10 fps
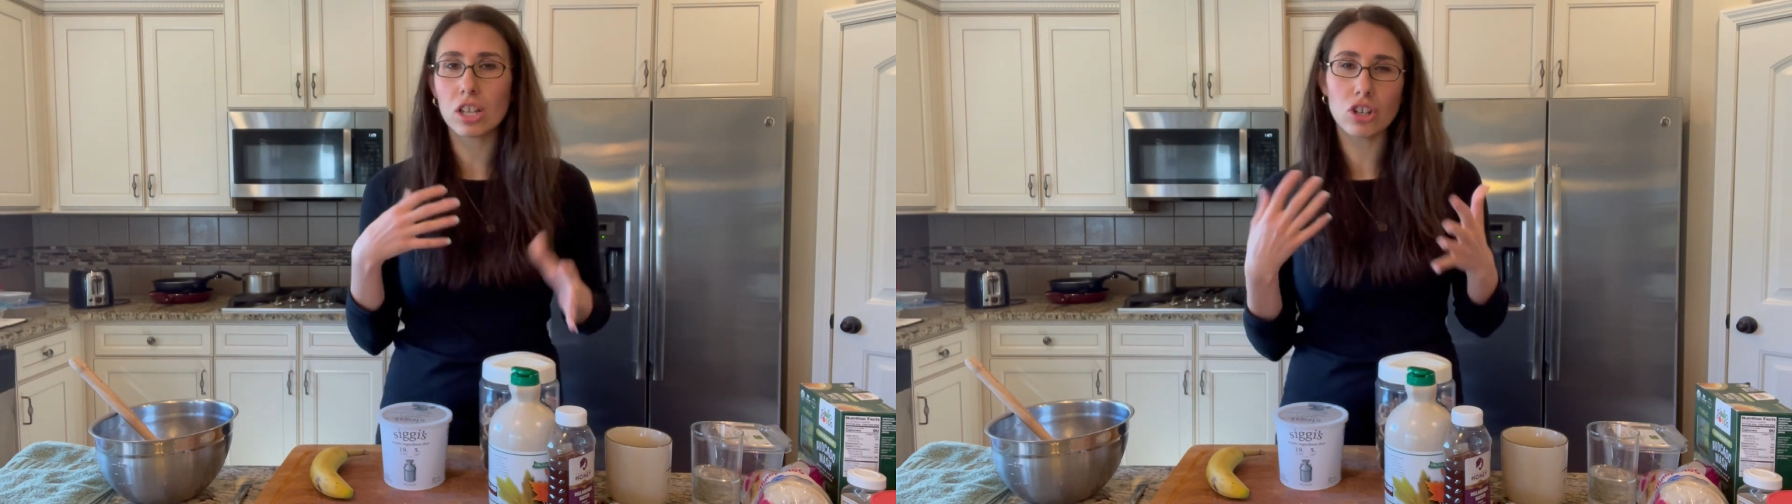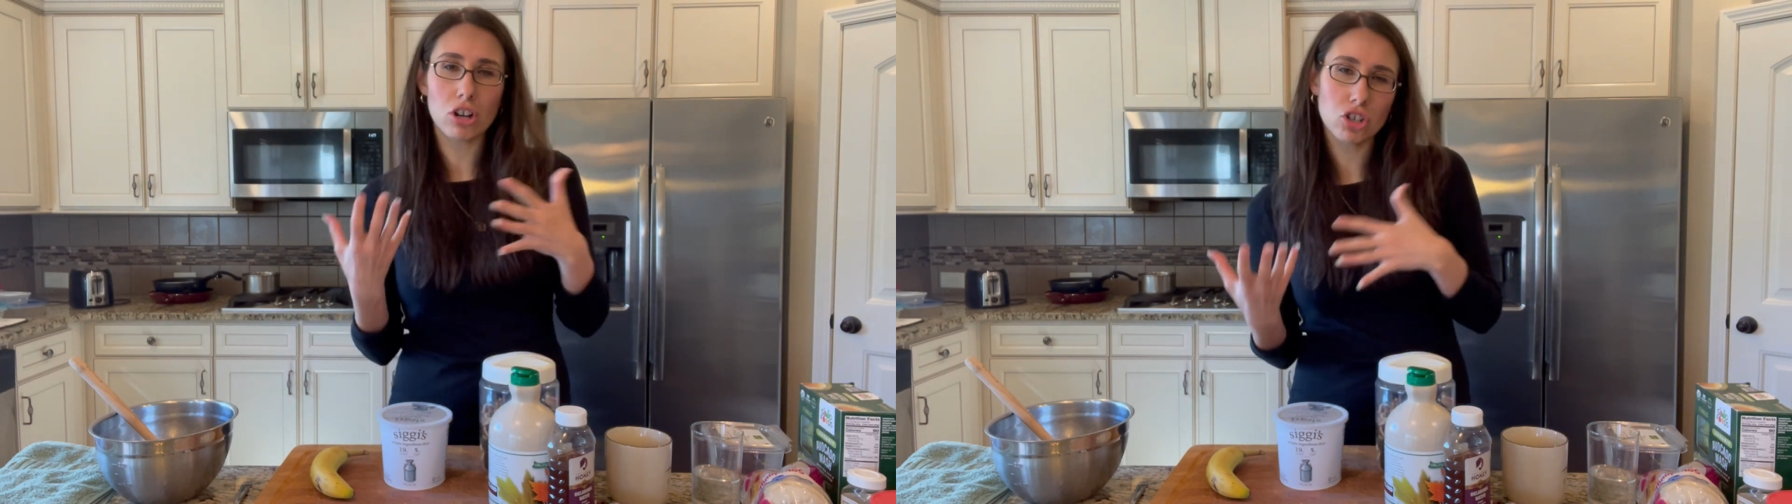The
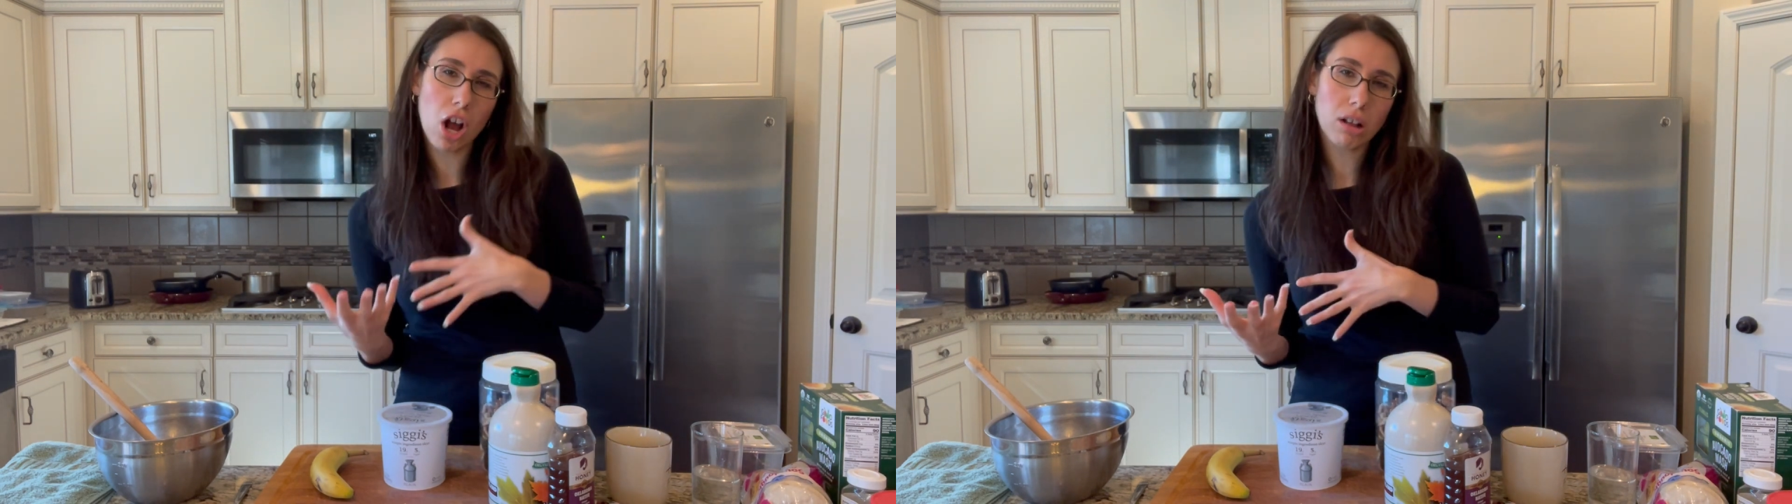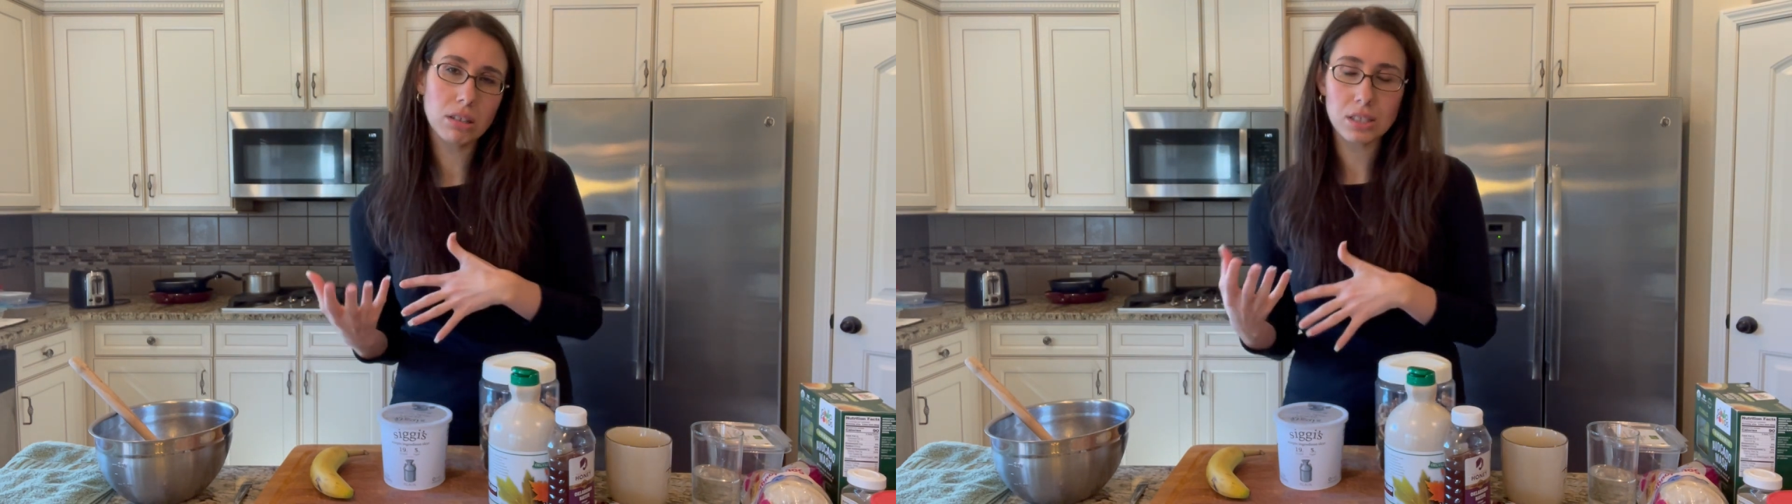dark
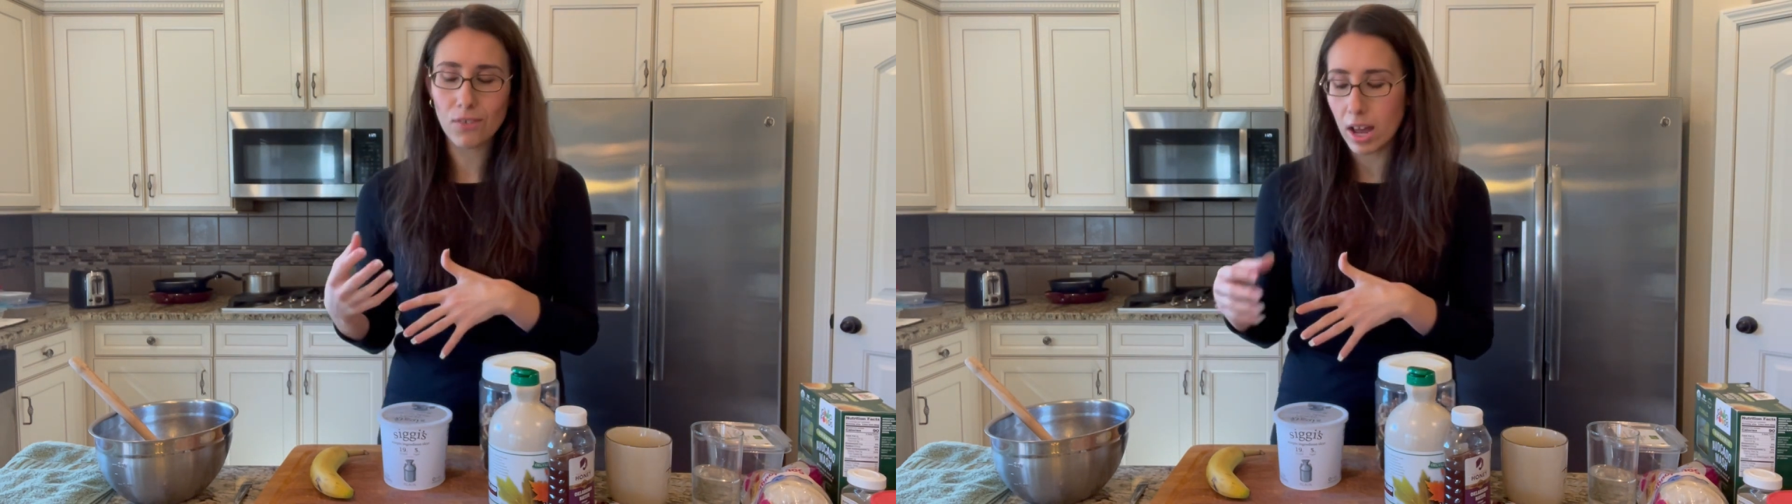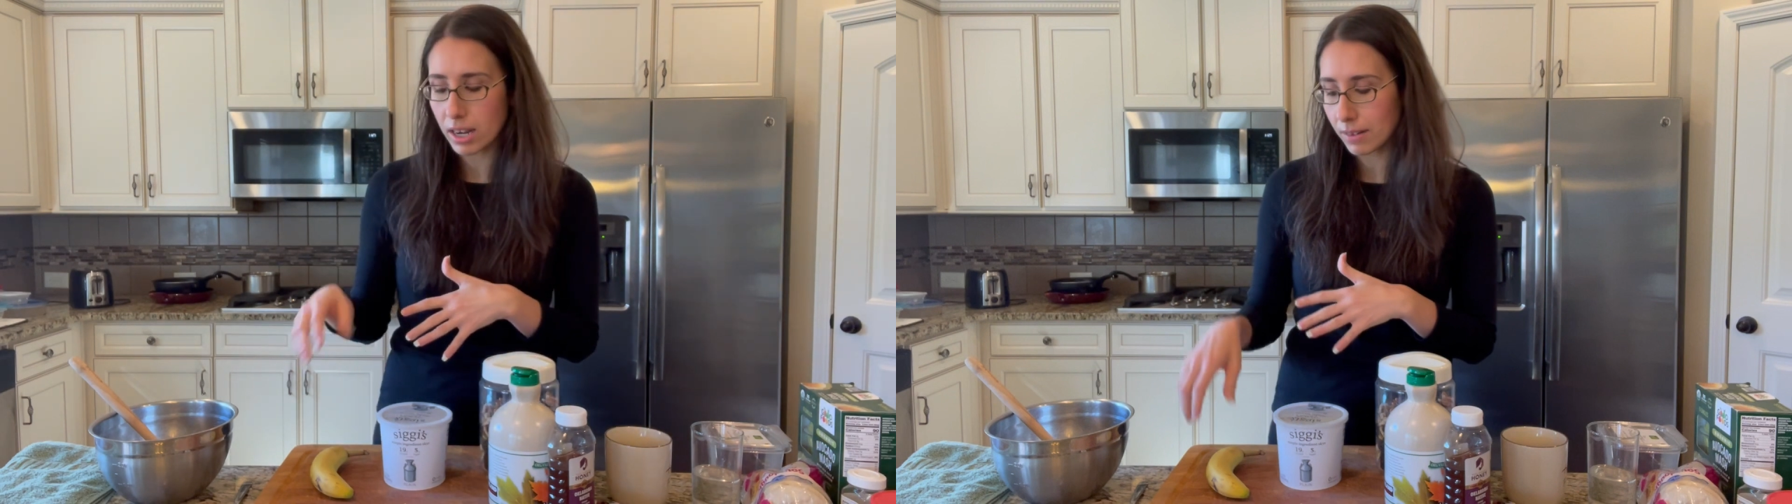chocolate's
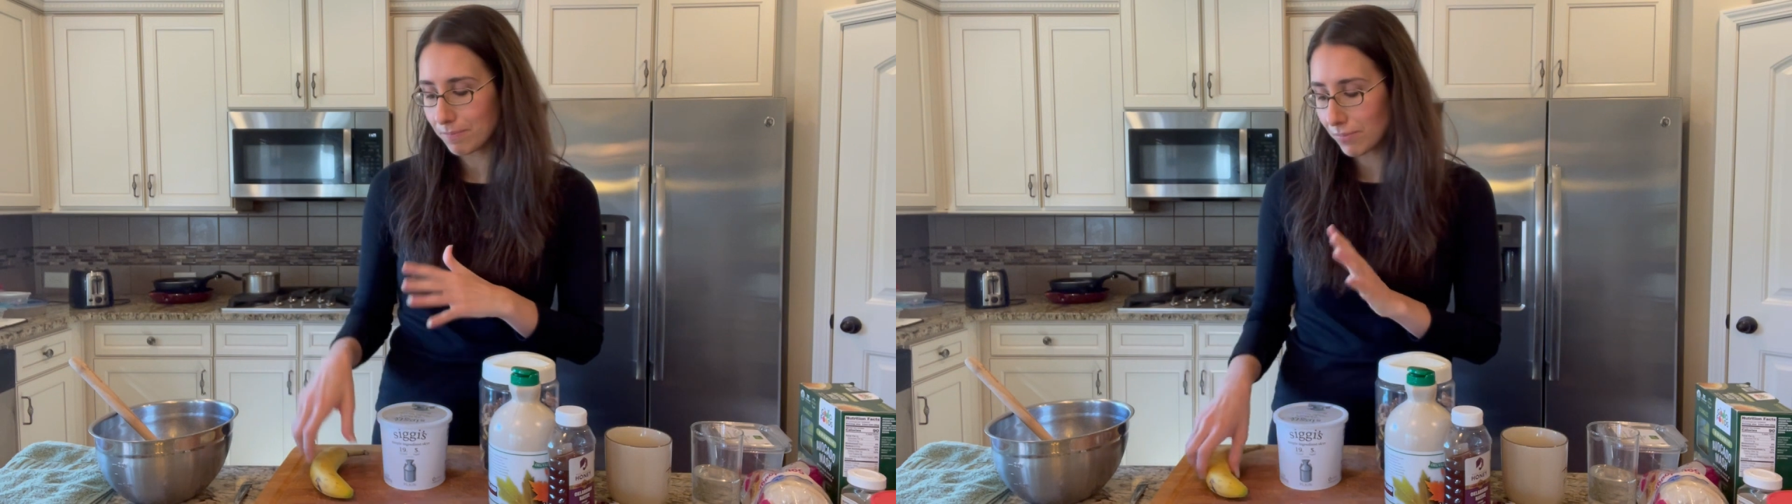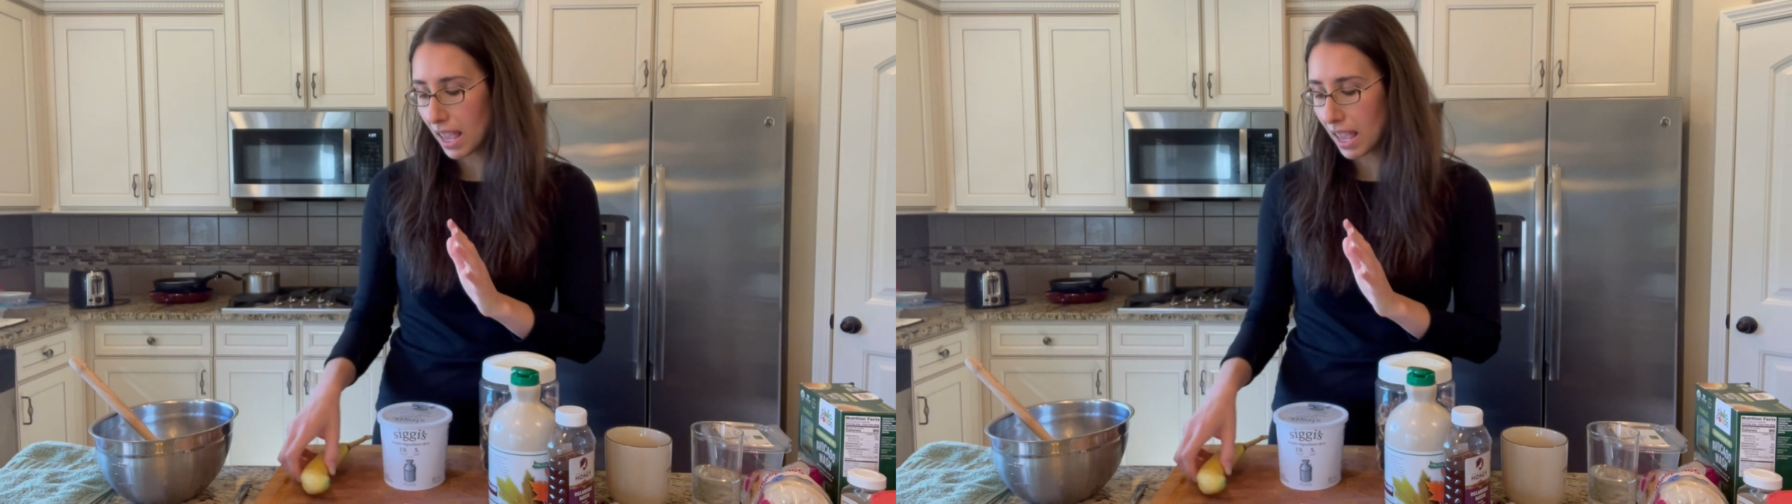fun.